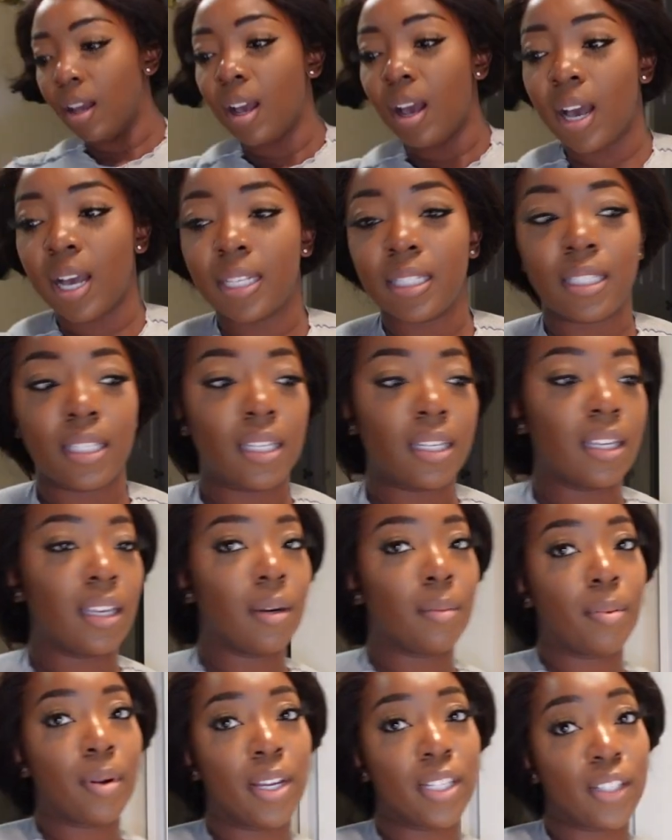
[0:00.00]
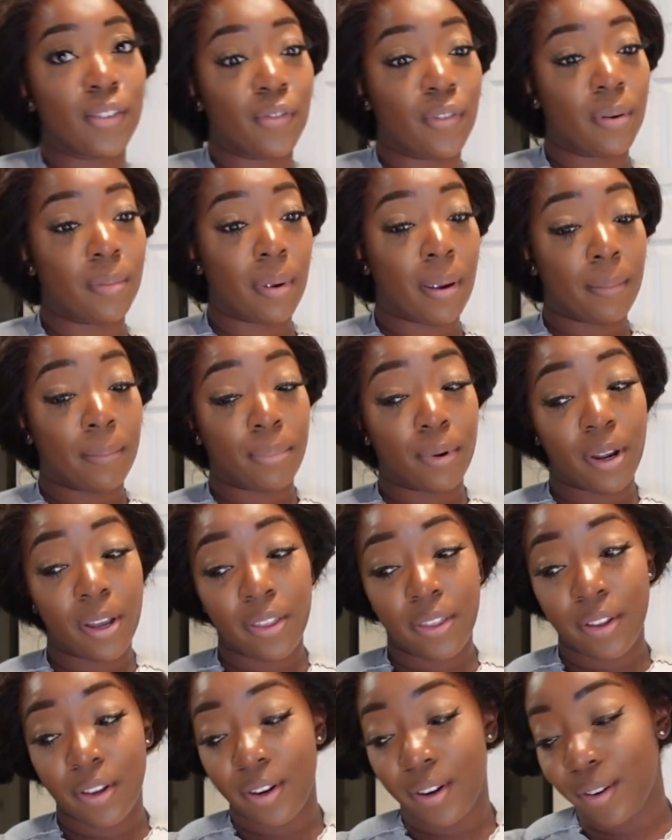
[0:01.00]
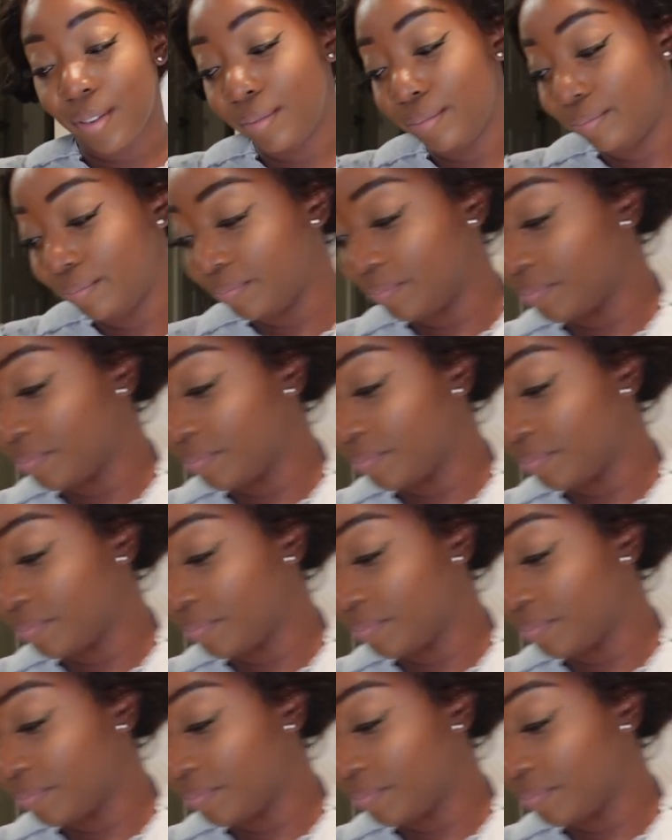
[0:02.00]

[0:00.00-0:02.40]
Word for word: I did get a present from my brother,